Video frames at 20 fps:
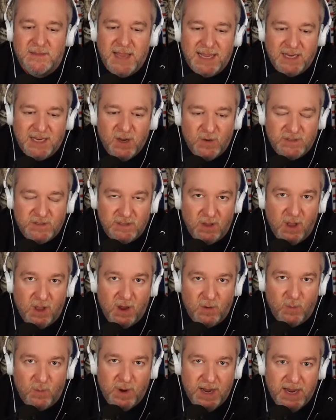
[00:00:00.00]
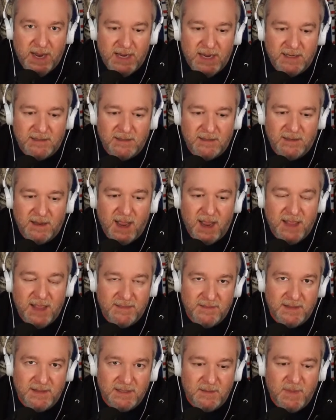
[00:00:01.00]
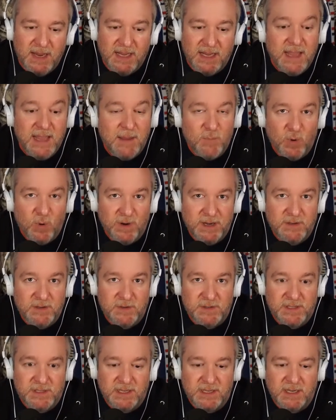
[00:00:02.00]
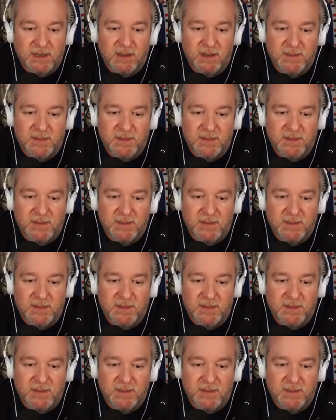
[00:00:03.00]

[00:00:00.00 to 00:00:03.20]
that goes a long way I think, to making that more interesting.